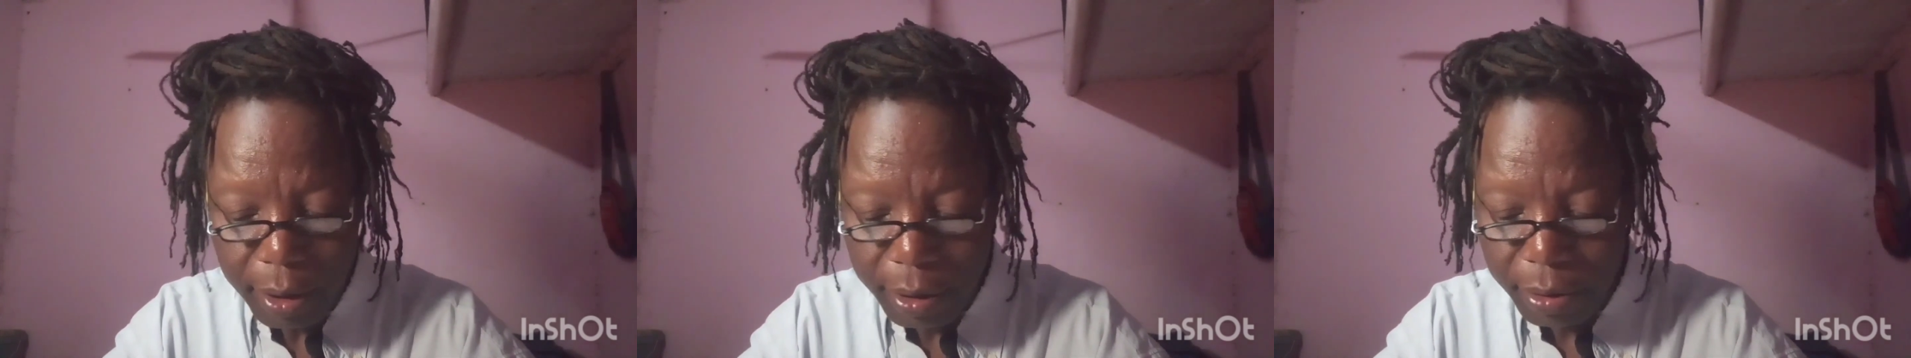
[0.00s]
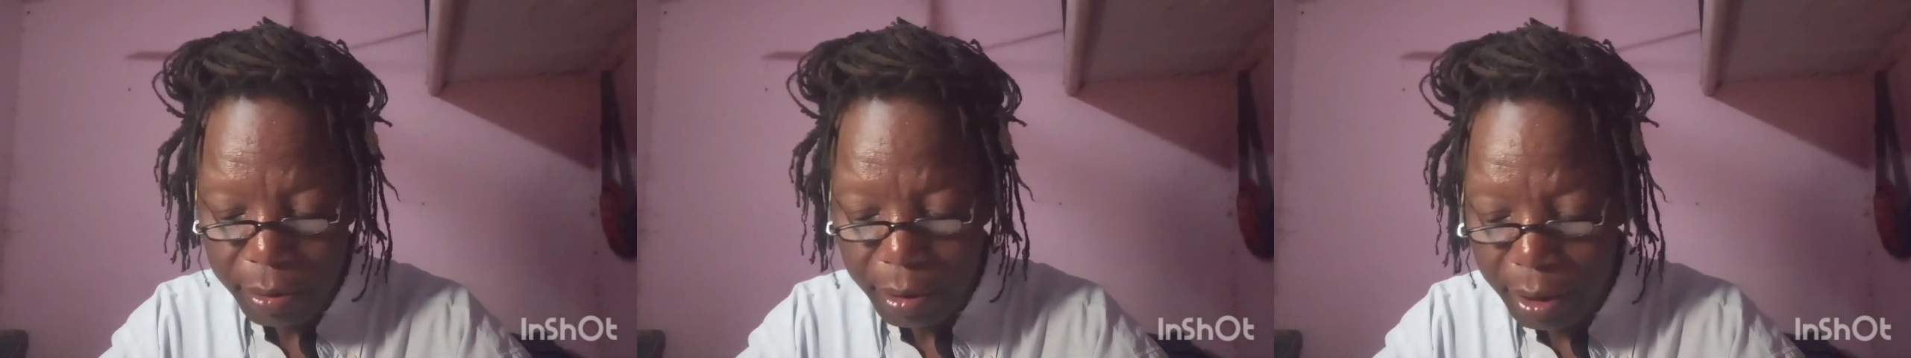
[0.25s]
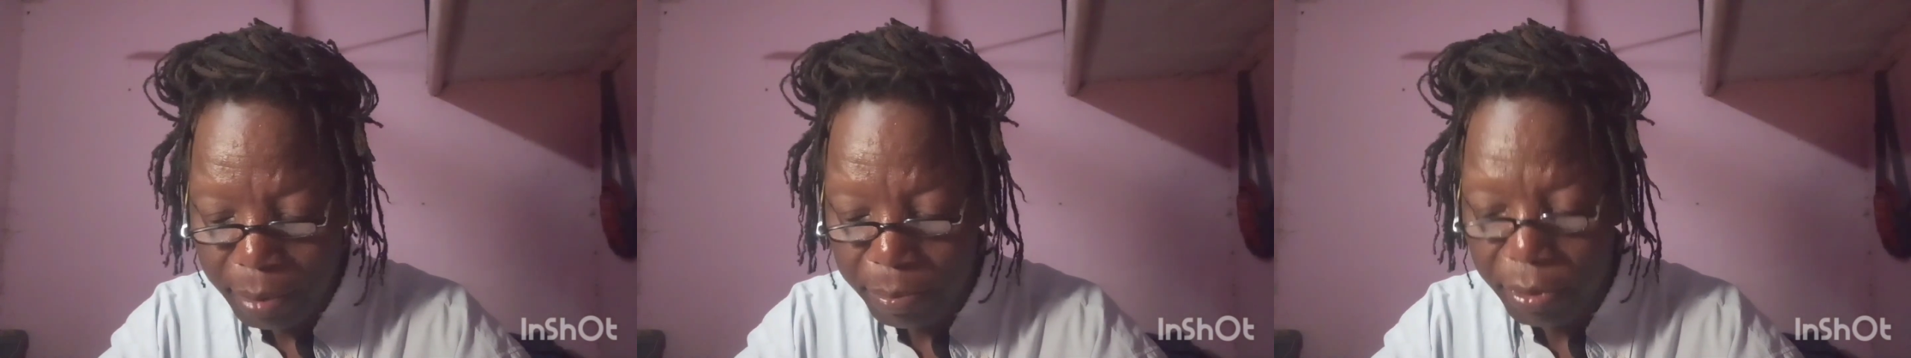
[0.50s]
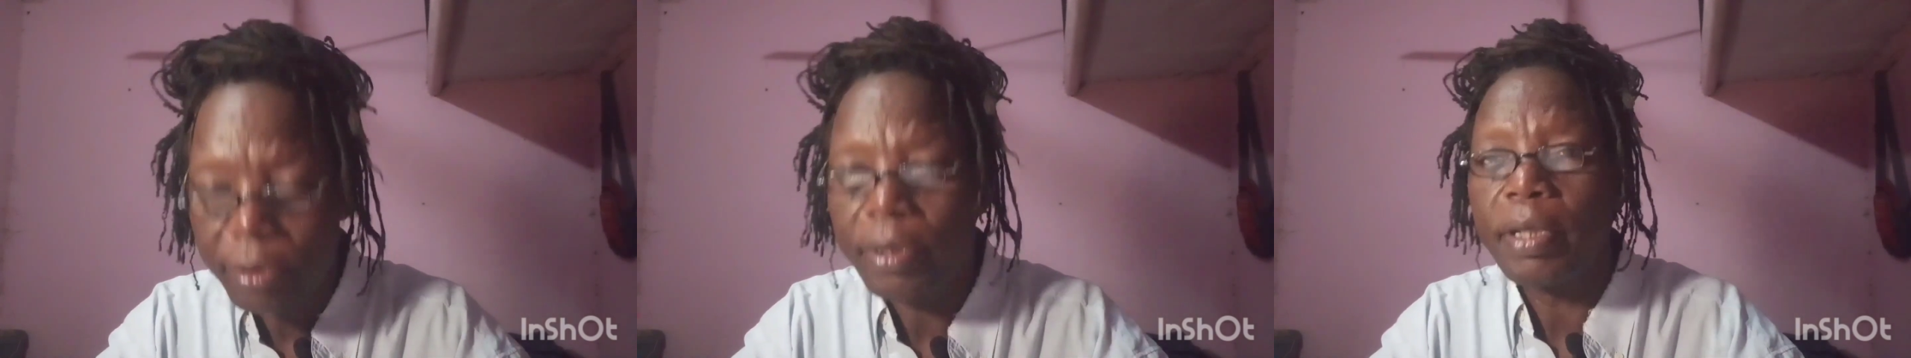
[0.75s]
so let's
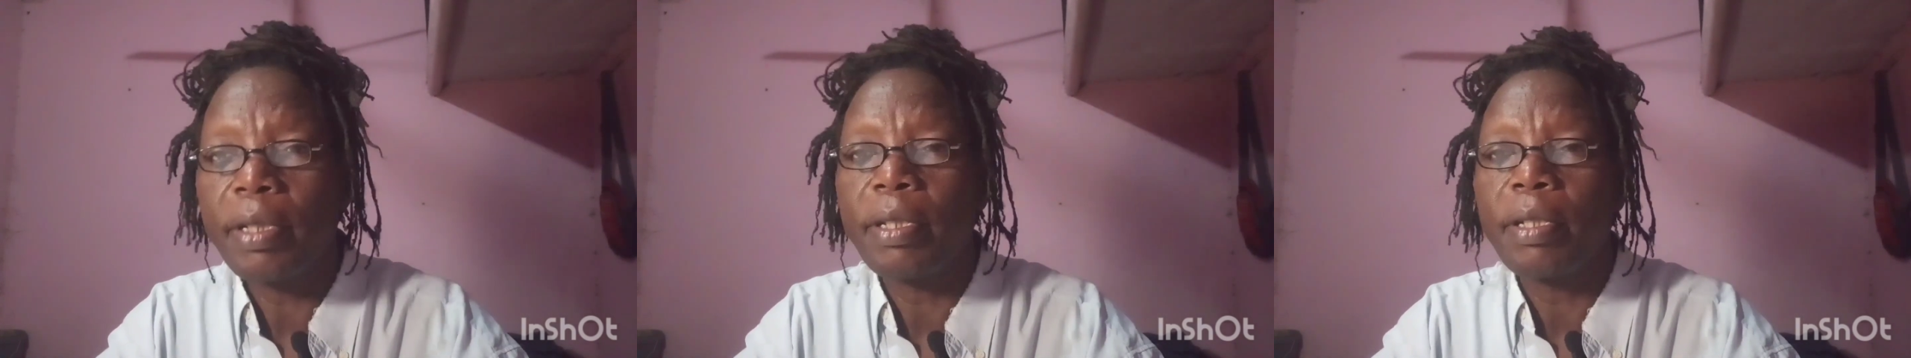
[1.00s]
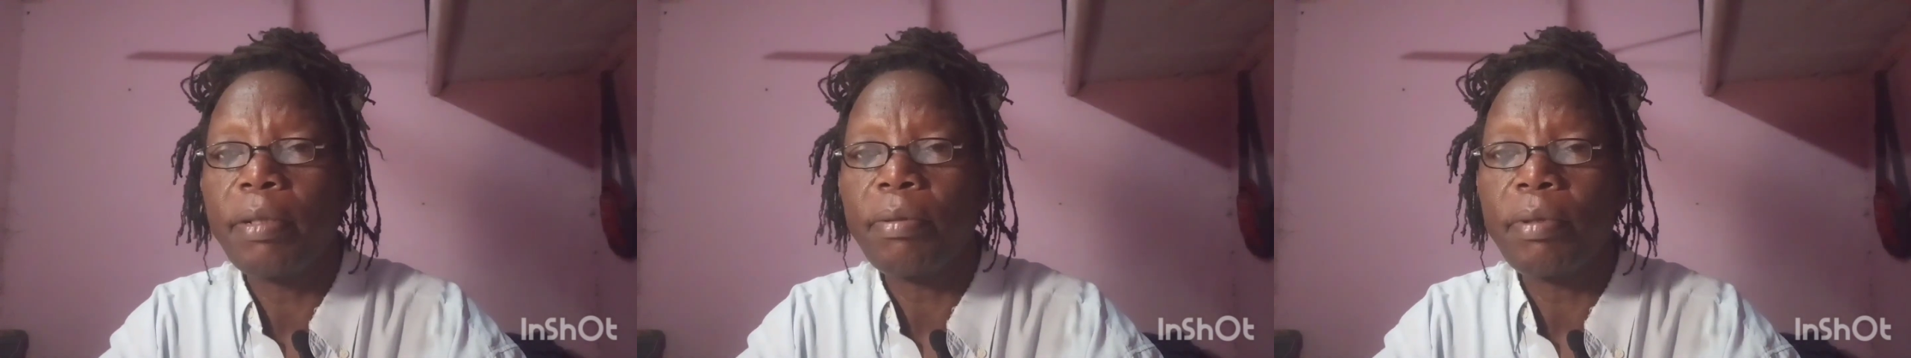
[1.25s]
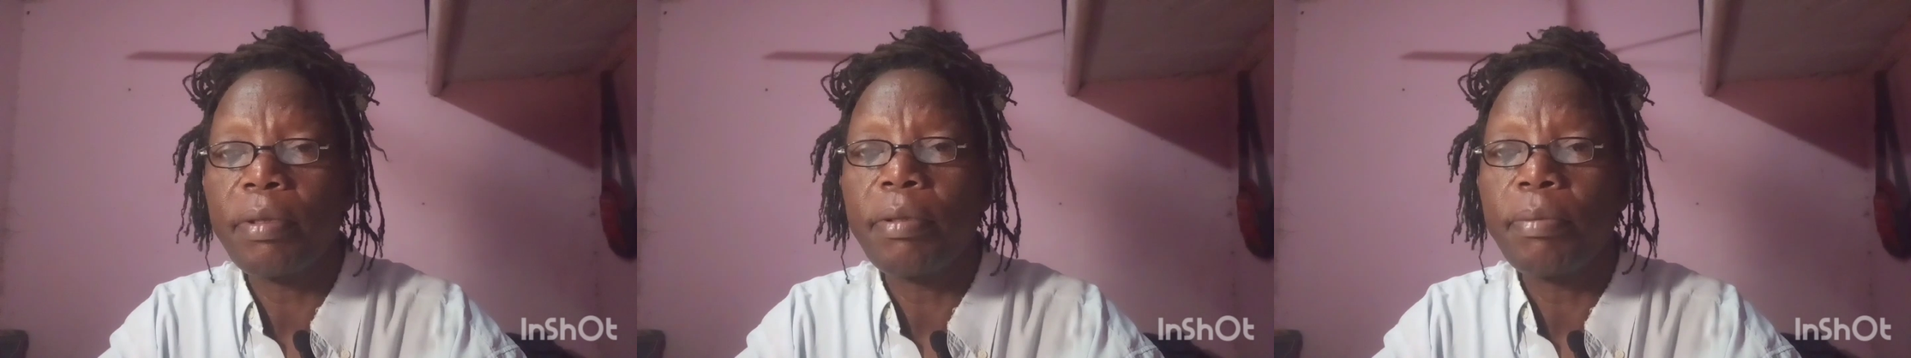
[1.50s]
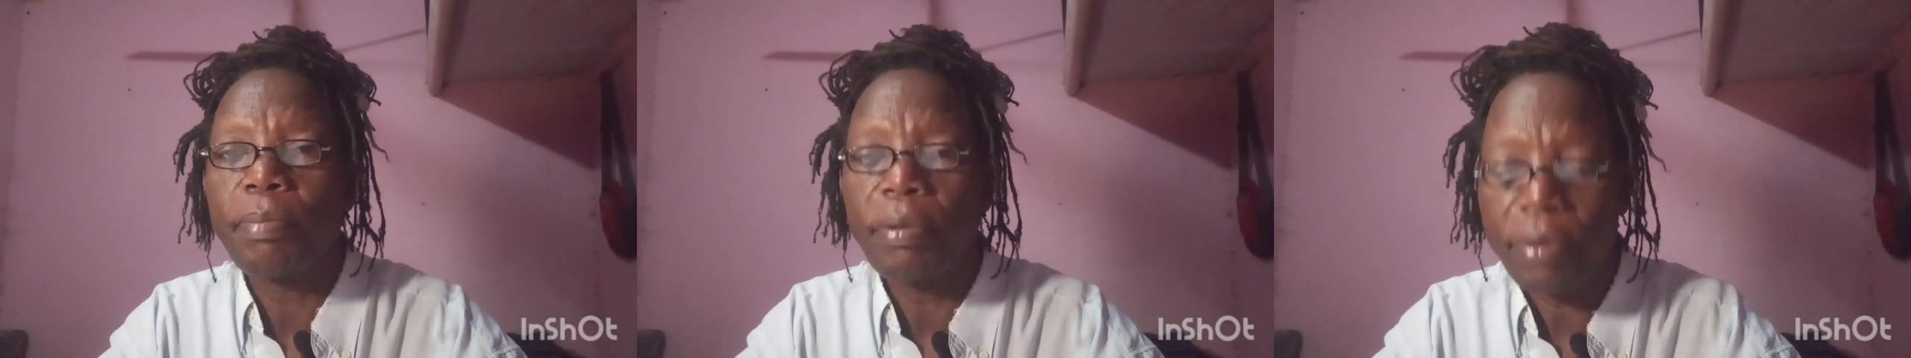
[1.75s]
proceed with
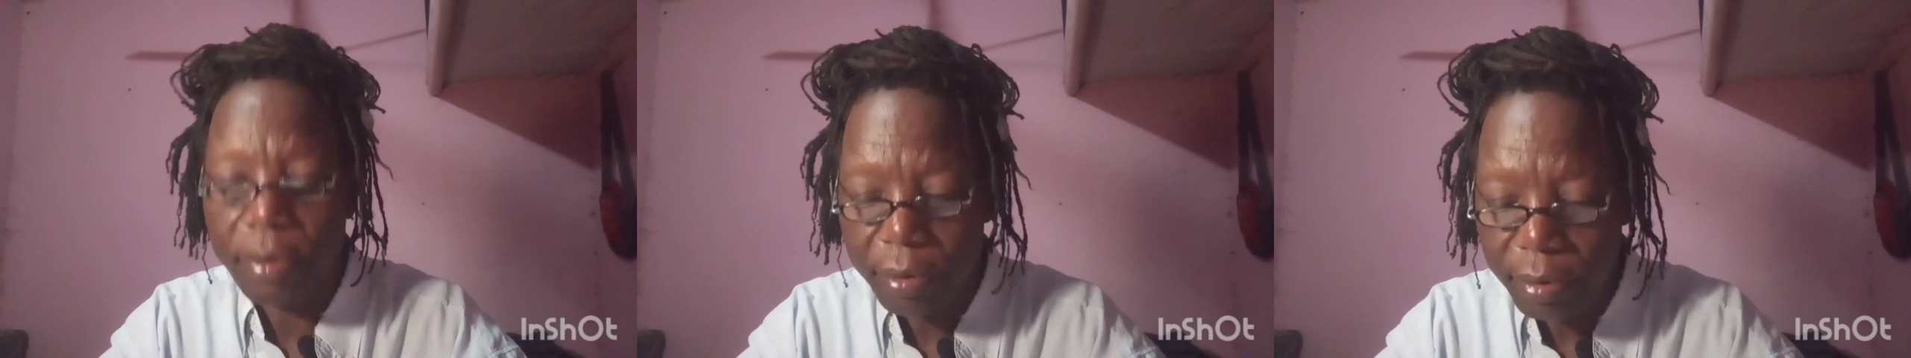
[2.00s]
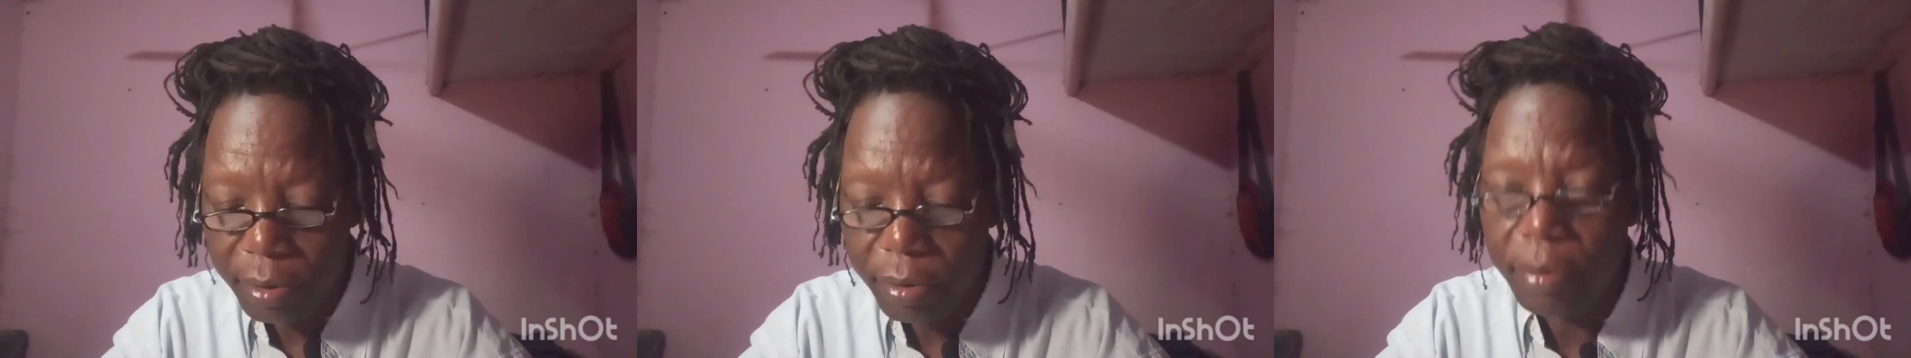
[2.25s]
bosons.